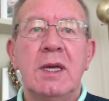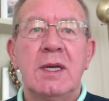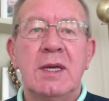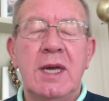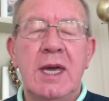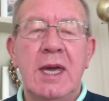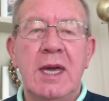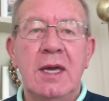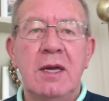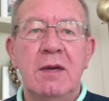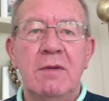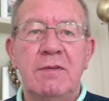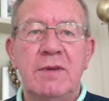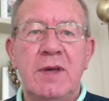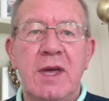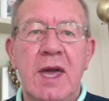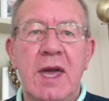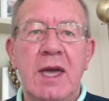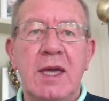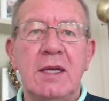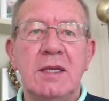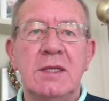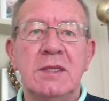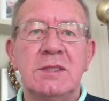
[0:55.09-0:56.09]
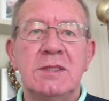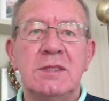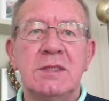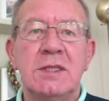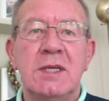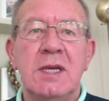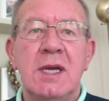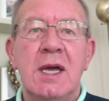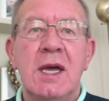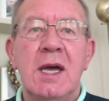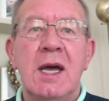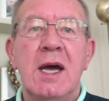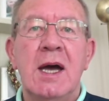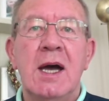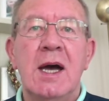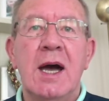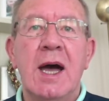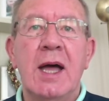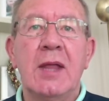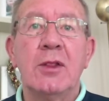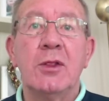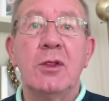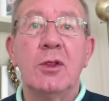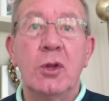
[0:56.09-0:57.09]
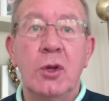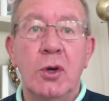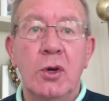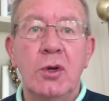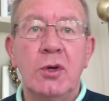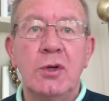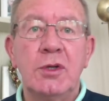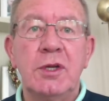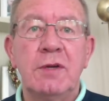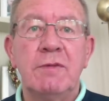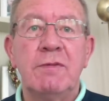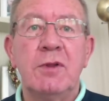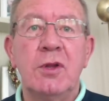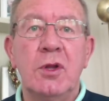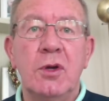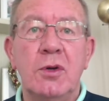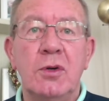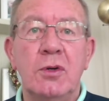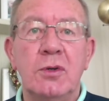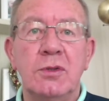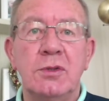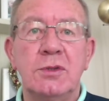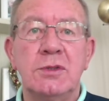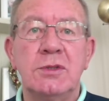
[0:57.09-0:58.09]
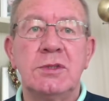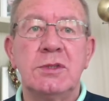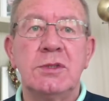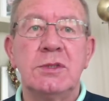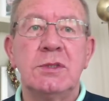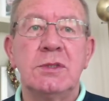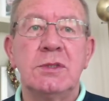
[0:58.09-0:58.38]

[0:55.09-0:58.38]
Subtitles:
King of Kings and Lord of Lords.